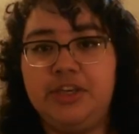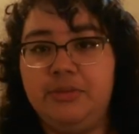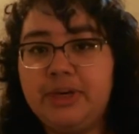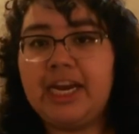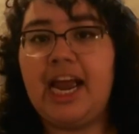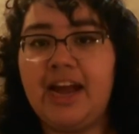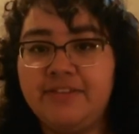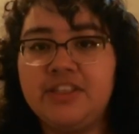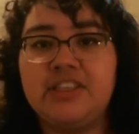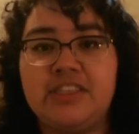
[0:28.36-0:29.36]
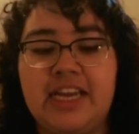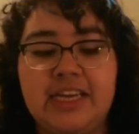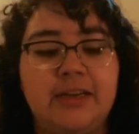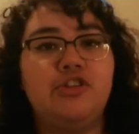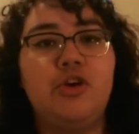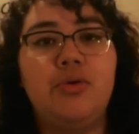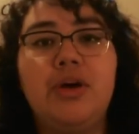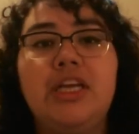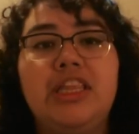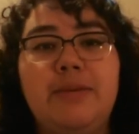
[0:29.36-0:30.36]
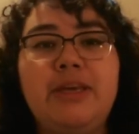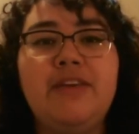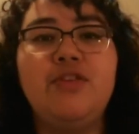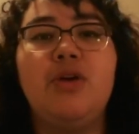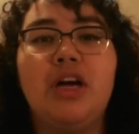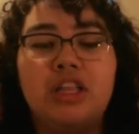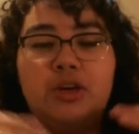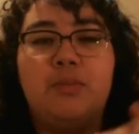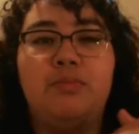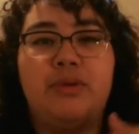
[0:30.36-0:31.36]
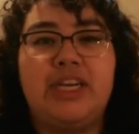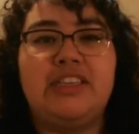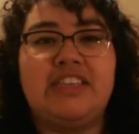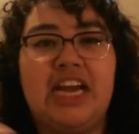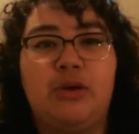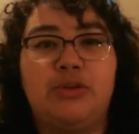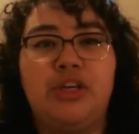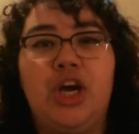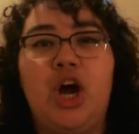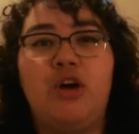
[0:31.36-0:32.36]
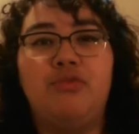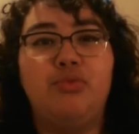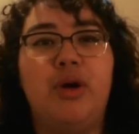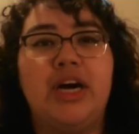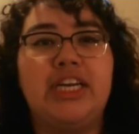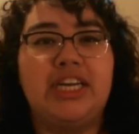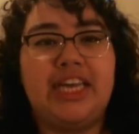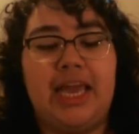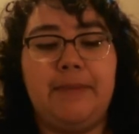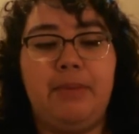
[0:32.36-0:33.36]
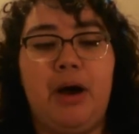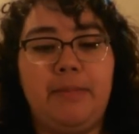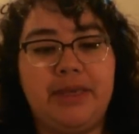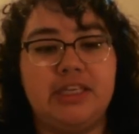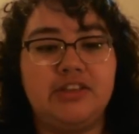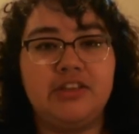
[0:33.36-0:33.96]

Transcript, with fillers: hear what I have to say. So let me give you a little breakdown of what K-pop is.